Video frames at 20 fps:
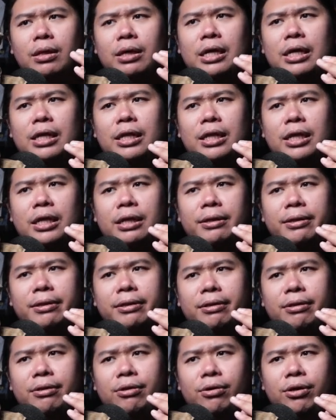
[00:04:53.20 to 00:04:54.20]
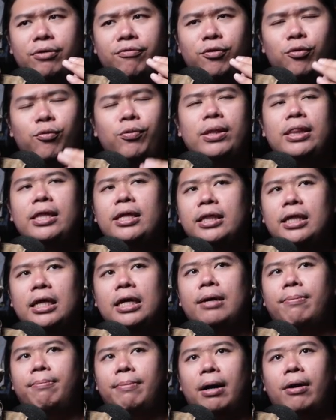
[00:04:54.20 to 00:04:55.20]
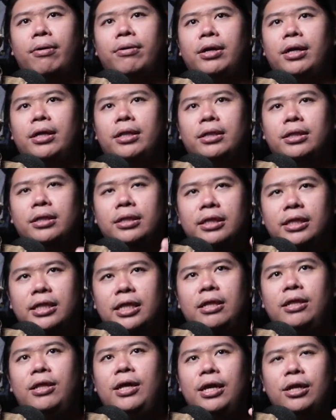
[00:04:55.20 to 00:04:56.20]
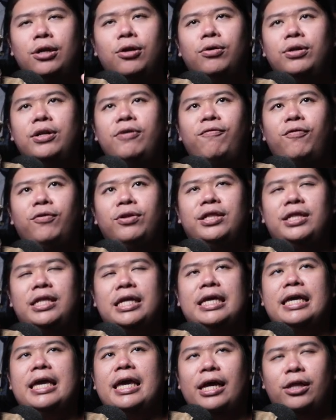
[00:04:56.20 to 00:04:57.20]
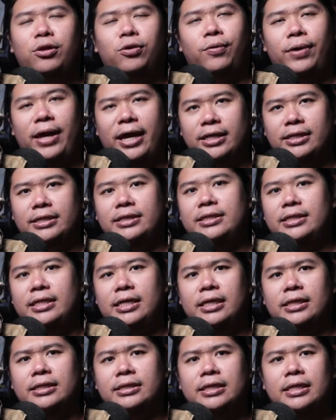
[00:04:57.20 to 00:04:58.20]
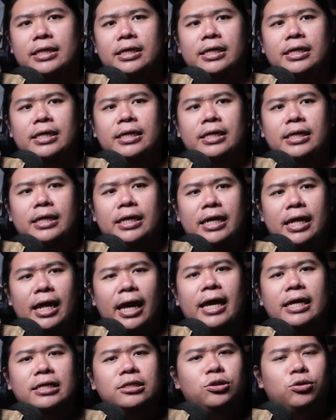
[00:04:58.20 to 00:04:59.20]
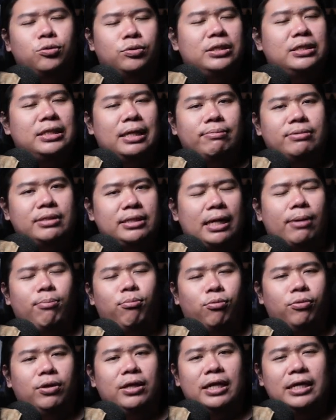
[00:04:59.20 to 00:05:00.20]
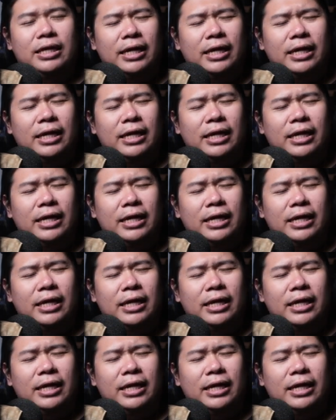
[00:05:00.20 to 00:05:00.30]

if you really think about it, in order for Decade to exist, it has to start somewhere.